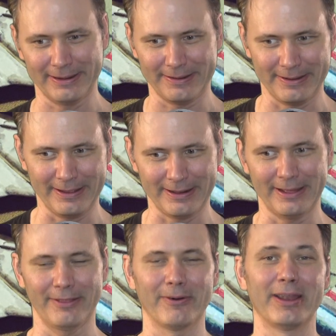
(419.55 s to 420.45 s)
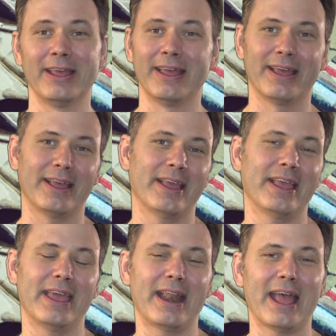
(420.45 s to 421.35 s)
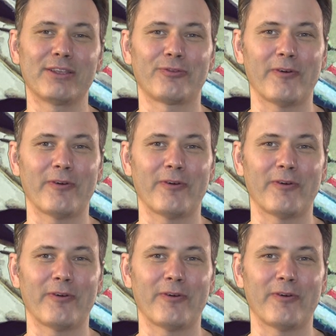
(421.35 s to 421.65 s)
take another one. It has